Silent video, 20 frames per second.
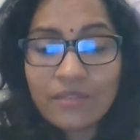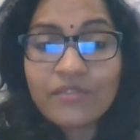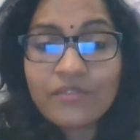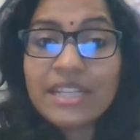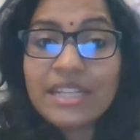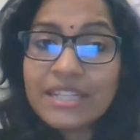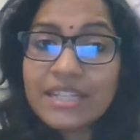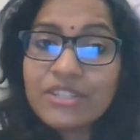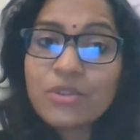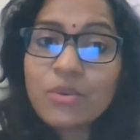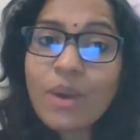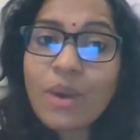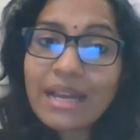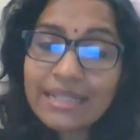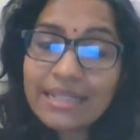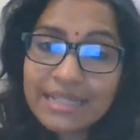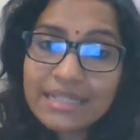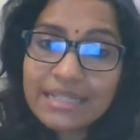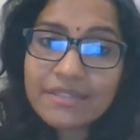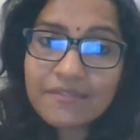we need to
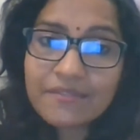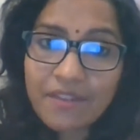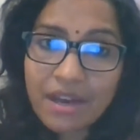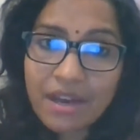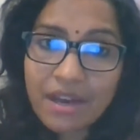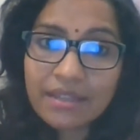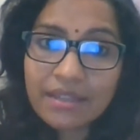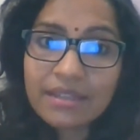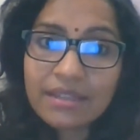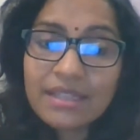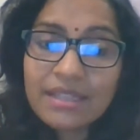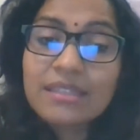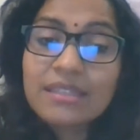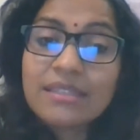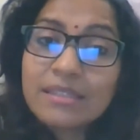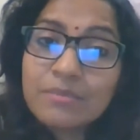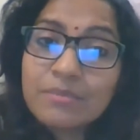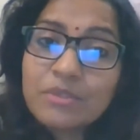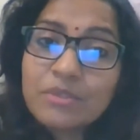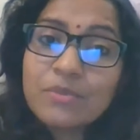identify the
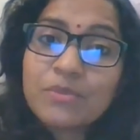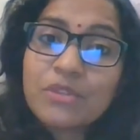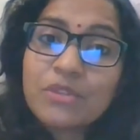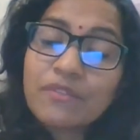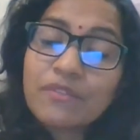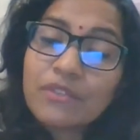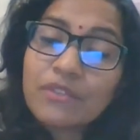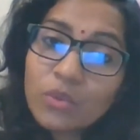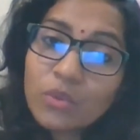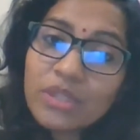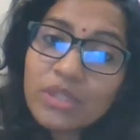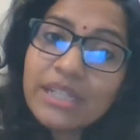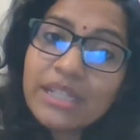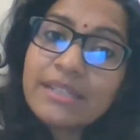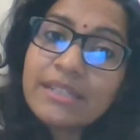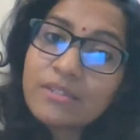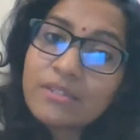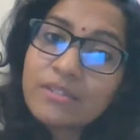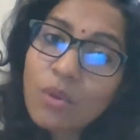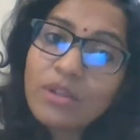symptoms of
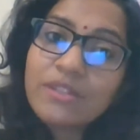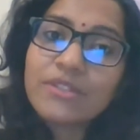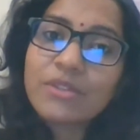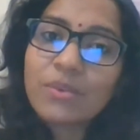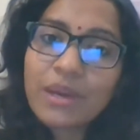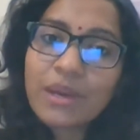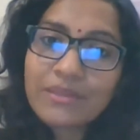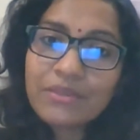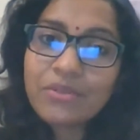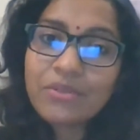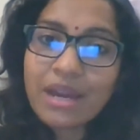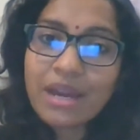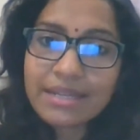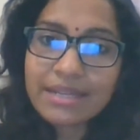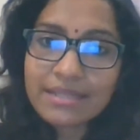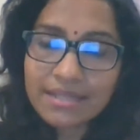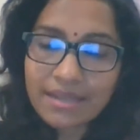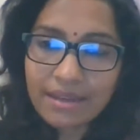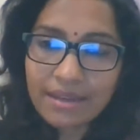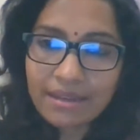loneliness also at the
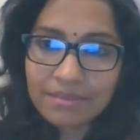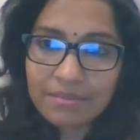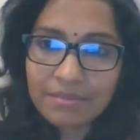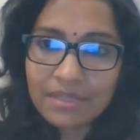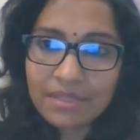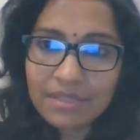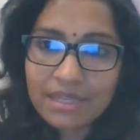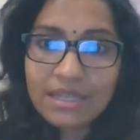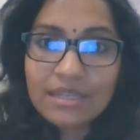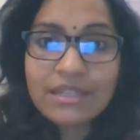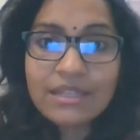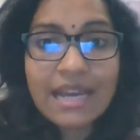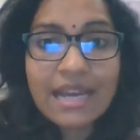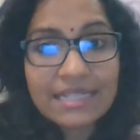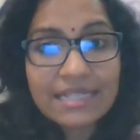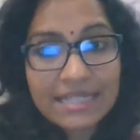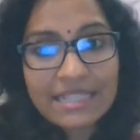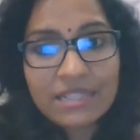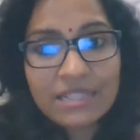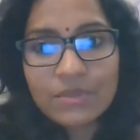right time
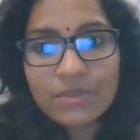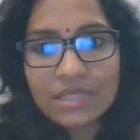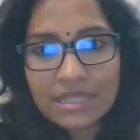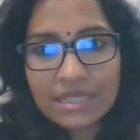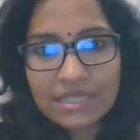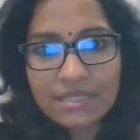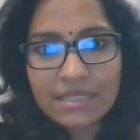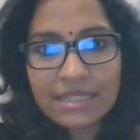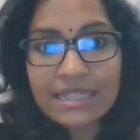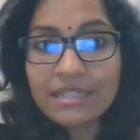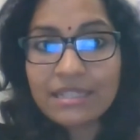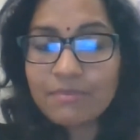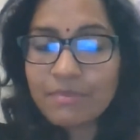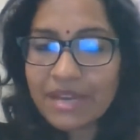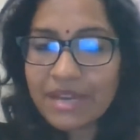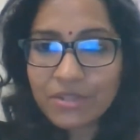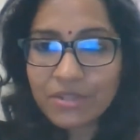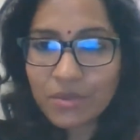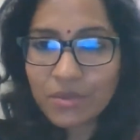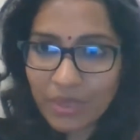and deal with it in a
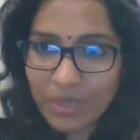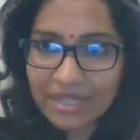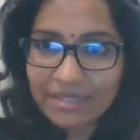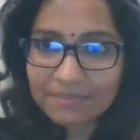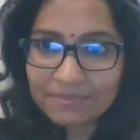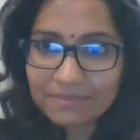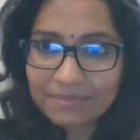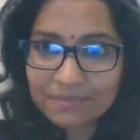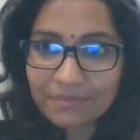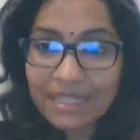better way.